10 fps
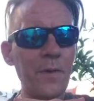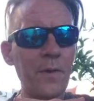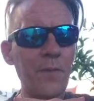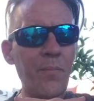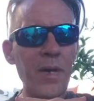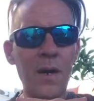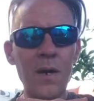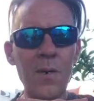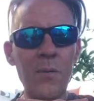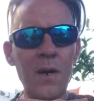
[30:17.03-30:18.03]

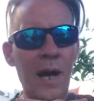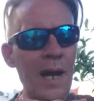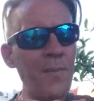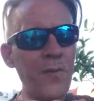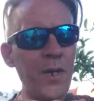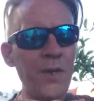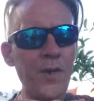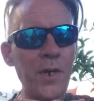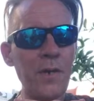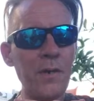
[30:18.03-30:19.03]
beyond what I'm
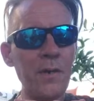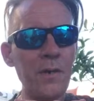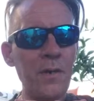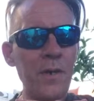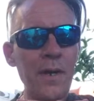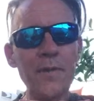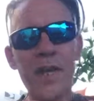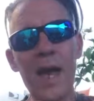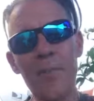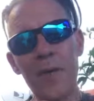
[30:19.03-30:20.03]
teaching, is
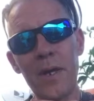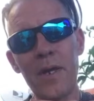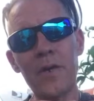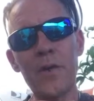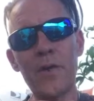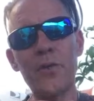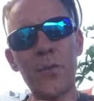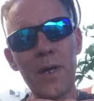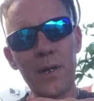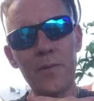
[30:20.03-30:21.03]
happening in your
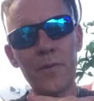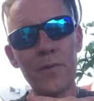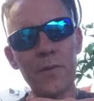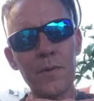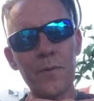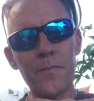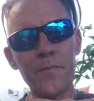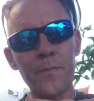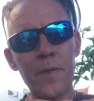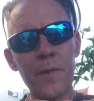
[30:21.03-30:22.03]
dreams.
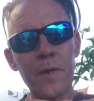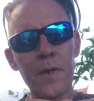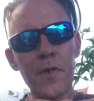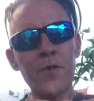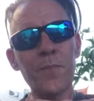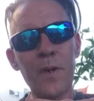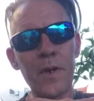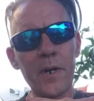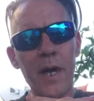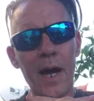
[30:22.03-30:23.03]
Your
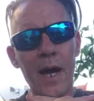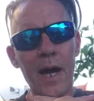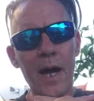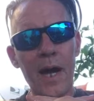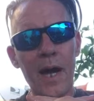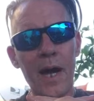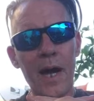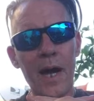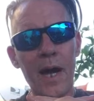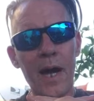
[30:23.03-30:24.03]
spirit guides
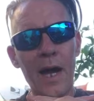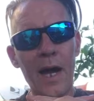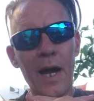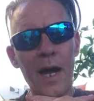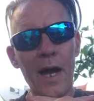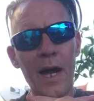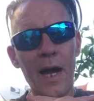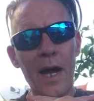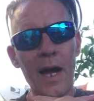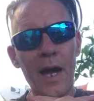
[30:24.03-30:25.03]
are trying
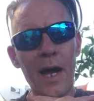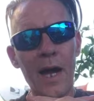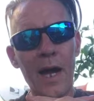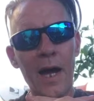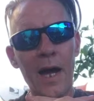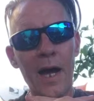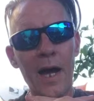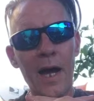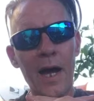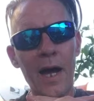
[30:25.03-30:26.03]
to communicate
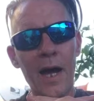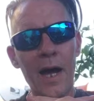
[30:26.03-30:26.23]
with you.